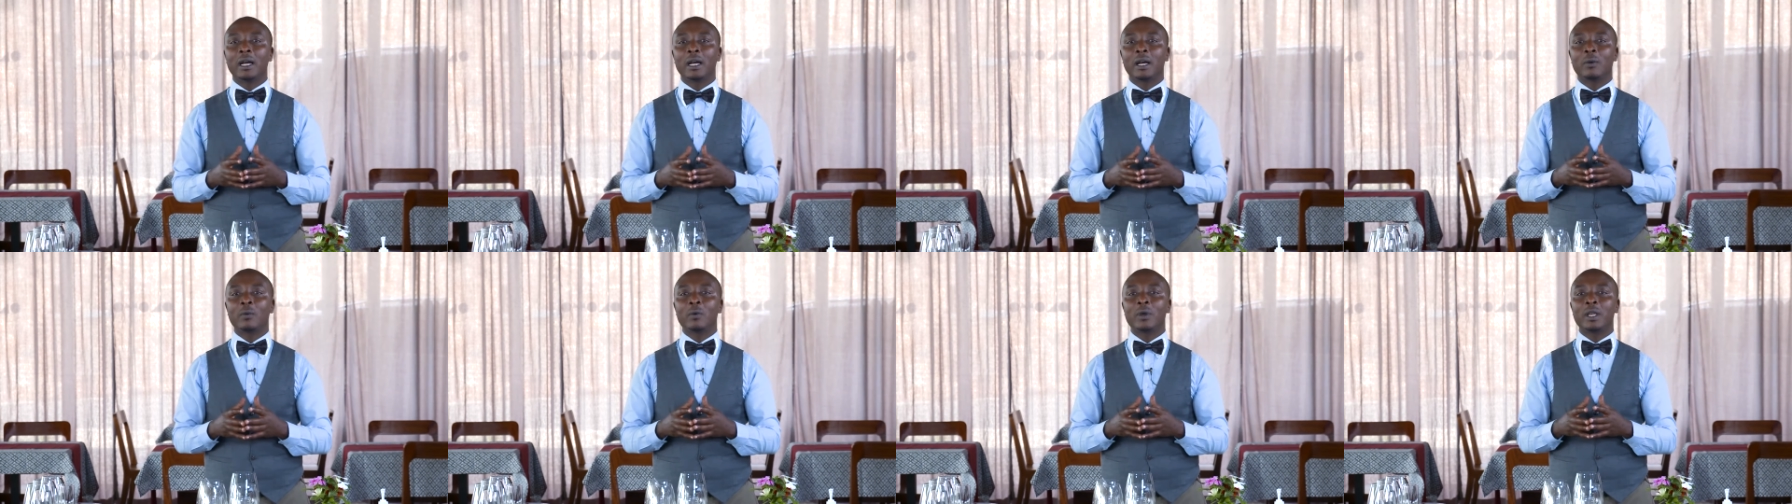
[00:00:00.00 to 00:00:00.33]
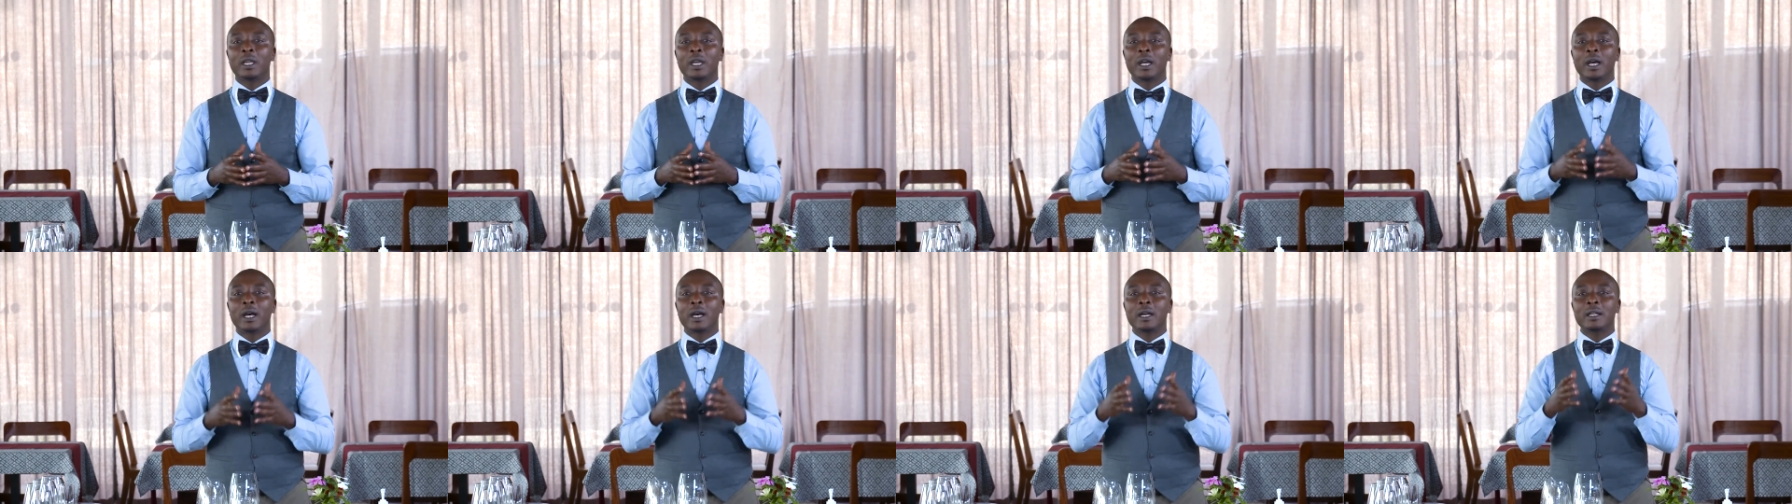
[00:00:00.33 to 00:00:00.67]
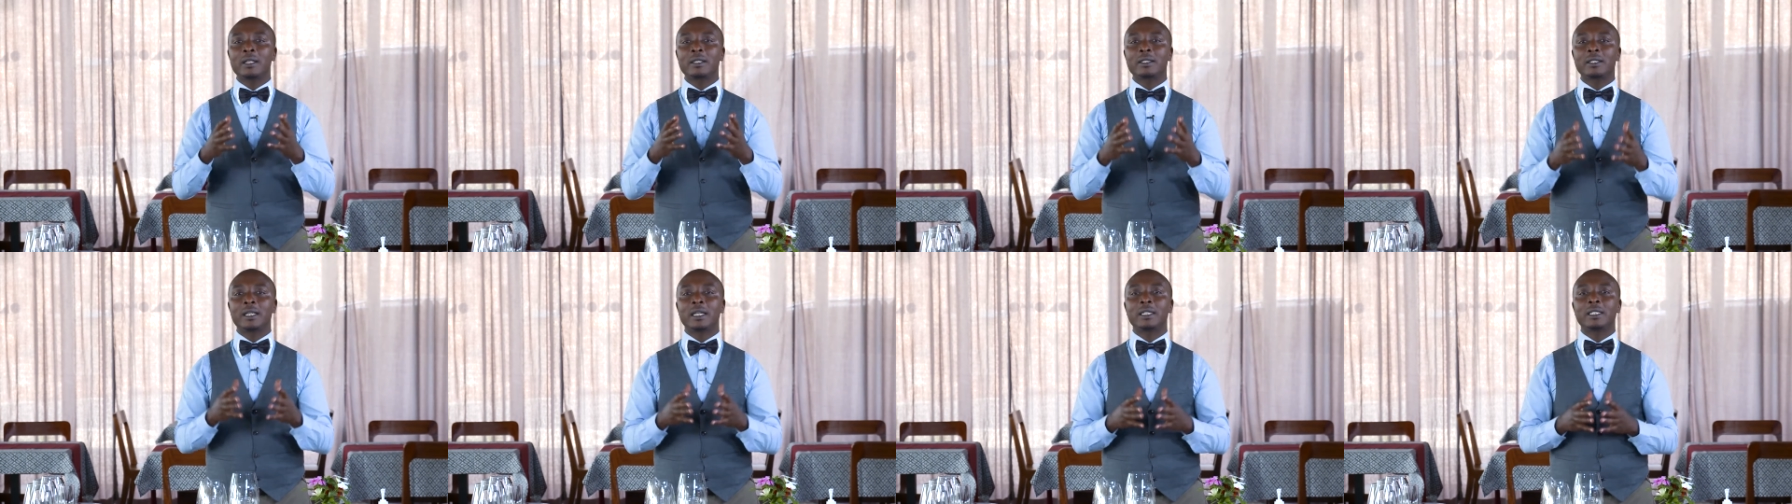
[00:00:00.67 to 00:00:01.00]
we are
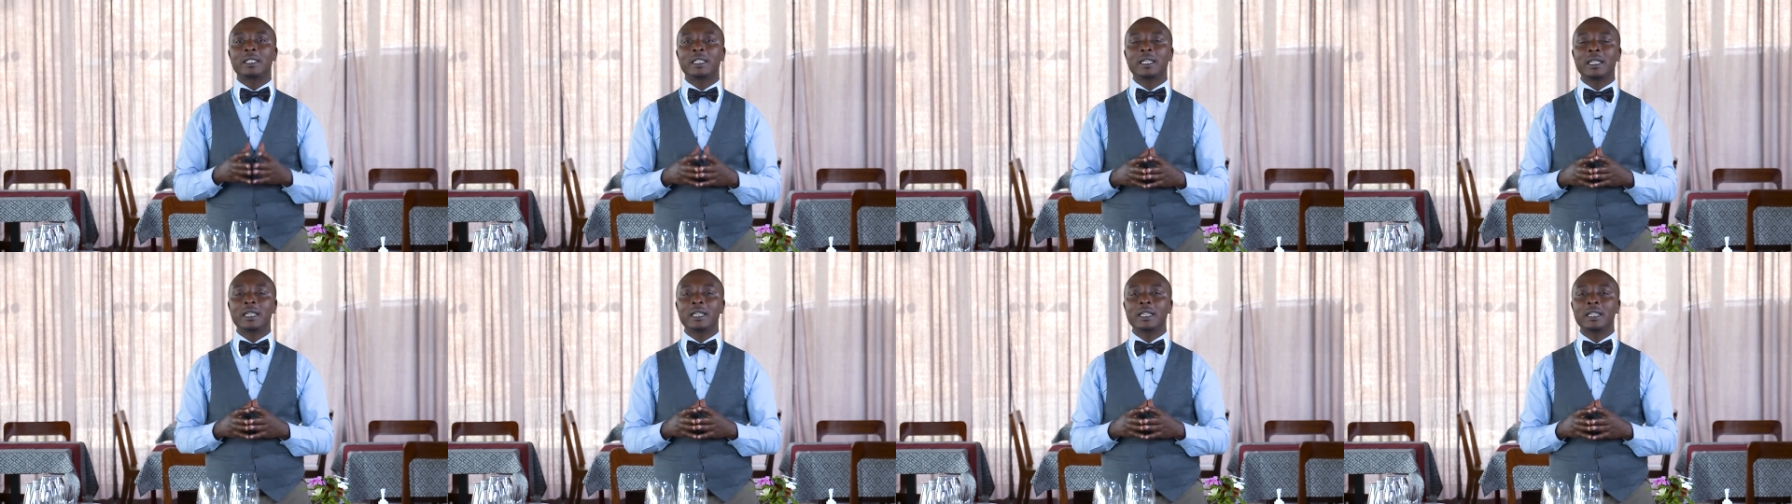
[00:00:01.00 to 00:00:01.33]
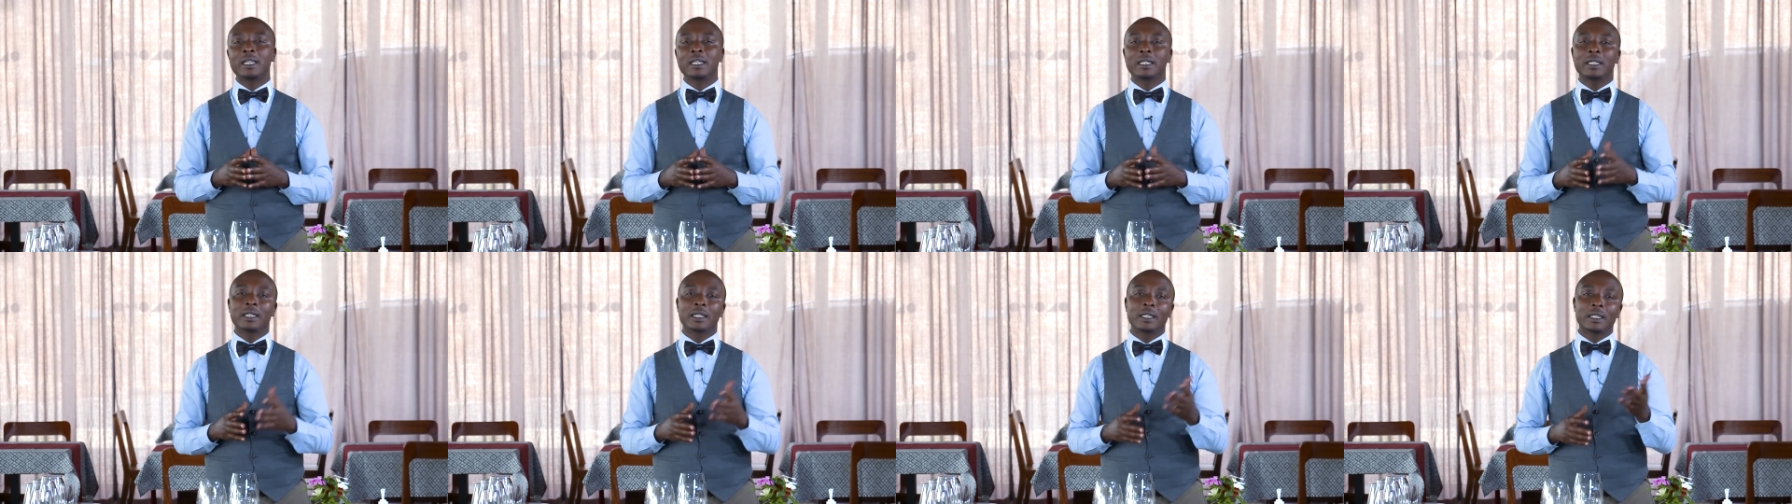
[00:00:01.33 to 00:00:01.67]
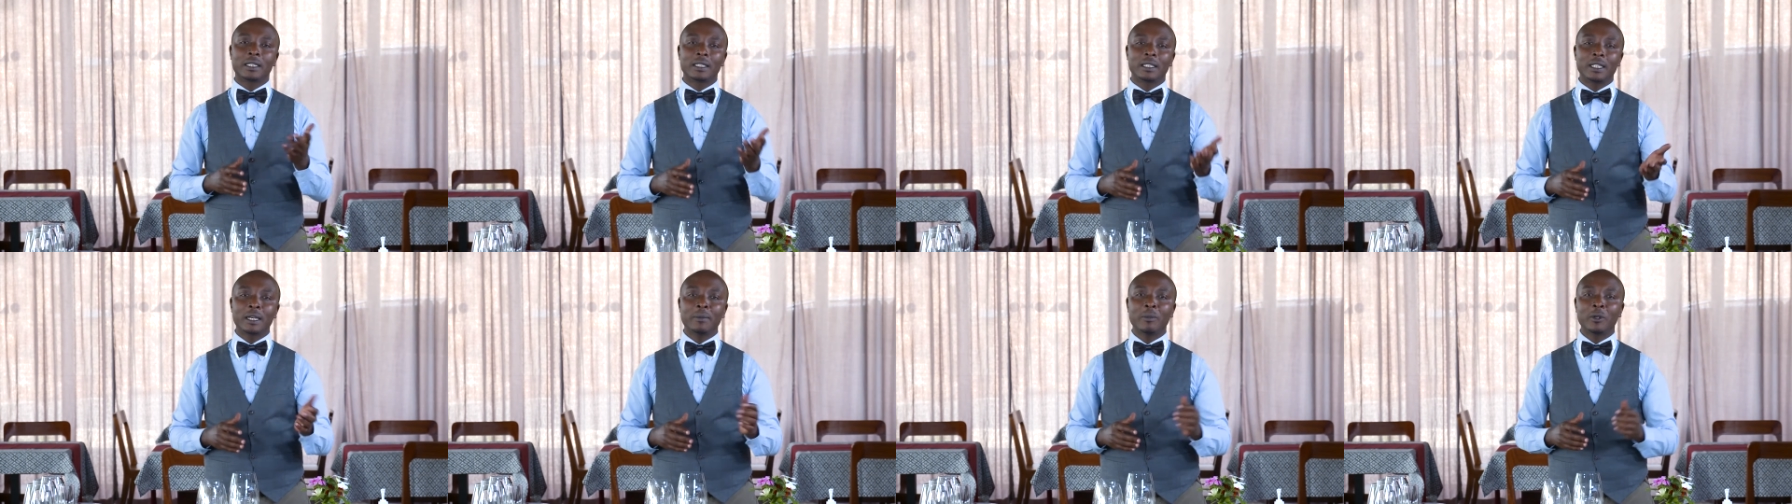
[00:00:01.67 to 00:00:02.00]
setting
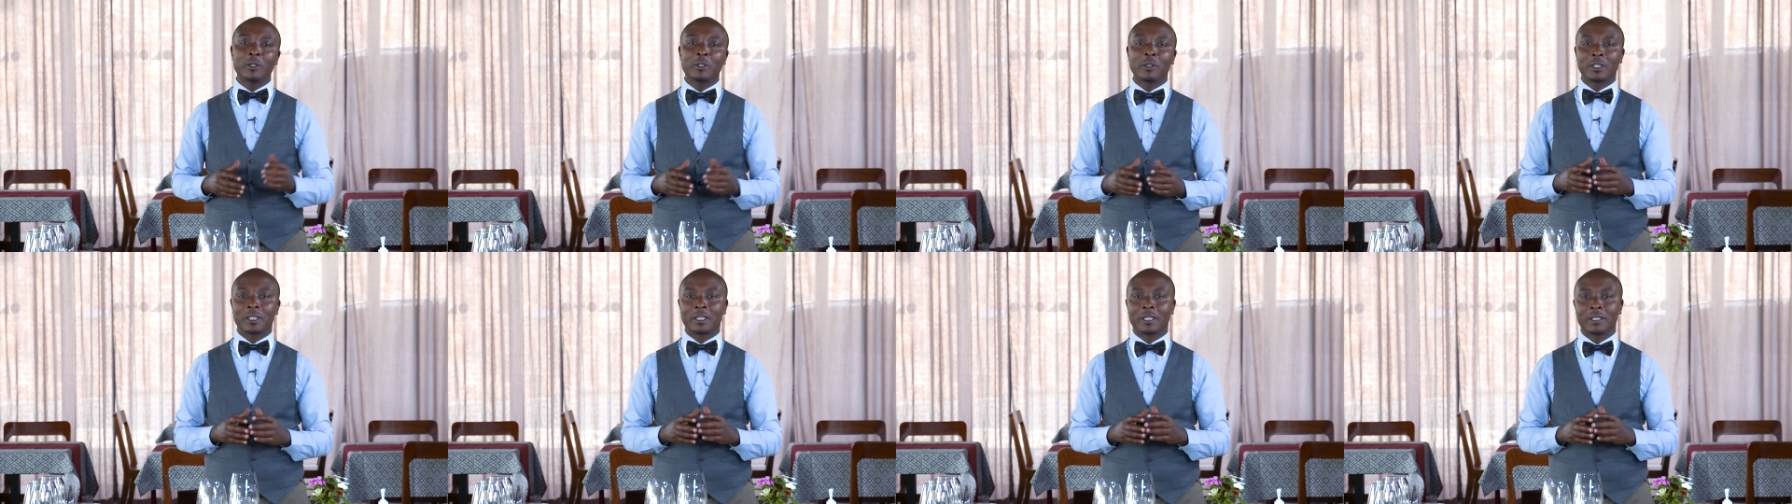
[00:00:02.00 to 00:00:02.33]
table dot.